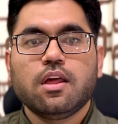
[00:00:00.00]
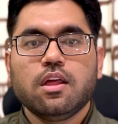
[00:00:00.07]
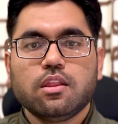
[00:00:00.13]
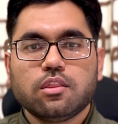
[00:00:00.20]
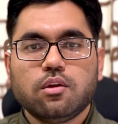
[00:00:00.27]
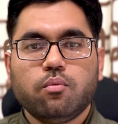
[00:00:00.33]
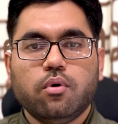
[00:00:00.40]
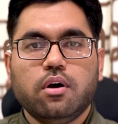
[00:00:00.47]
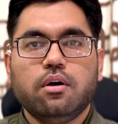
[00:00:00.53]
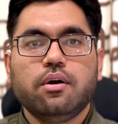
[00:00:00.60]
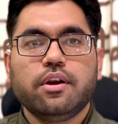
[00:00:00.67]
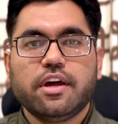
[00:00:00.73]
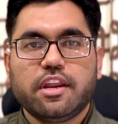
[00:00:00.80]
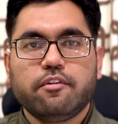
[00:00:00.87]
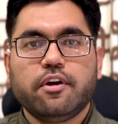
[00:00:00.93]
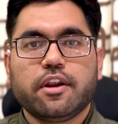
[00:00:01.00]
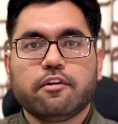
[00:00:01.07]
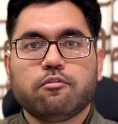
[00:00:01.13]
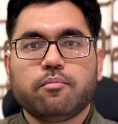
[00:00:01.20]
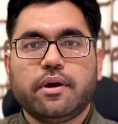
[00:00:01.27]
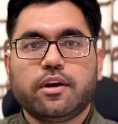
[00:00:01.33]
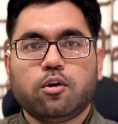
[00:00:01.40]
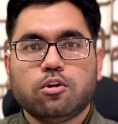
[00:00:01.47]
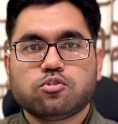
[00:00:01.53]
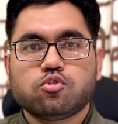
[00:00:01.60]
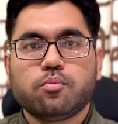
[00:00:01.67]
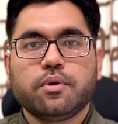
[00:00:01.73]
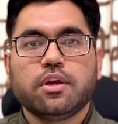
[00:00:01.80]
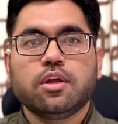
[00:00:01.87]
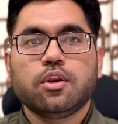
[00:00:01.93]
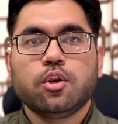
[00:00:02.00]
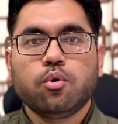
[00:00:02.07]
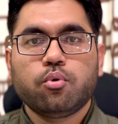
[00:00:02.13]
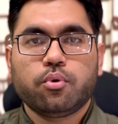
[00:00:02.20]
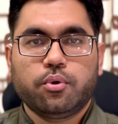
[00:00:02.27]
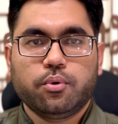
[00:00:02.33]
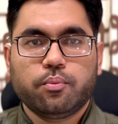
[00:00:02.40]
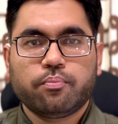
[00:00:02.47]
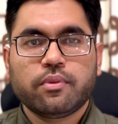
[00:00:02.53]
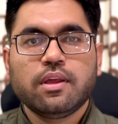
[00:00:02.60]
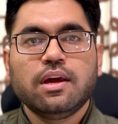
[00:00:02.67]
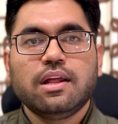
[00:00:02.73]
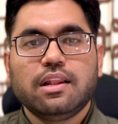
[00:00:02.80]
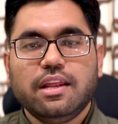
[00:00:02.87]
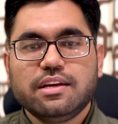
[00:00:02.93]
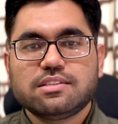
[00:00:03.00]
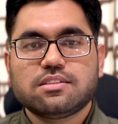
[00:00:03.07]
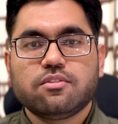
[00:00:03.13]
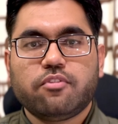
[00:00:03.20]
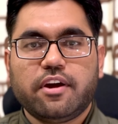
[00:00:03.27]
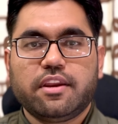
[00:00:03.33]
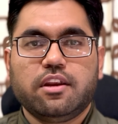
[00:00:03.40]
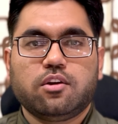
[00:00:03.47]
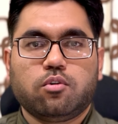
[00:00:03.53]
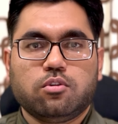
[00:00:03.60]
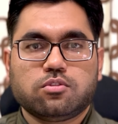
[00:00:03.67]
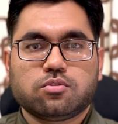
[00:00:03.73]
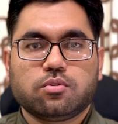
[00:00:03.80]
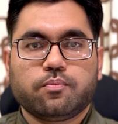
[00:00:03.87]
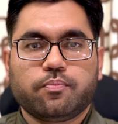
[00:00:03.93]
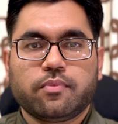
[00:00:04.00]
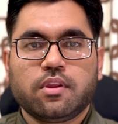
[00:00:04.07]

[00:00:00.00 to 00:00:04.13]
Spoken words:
The word derivative might also be new to you. Let's define it also.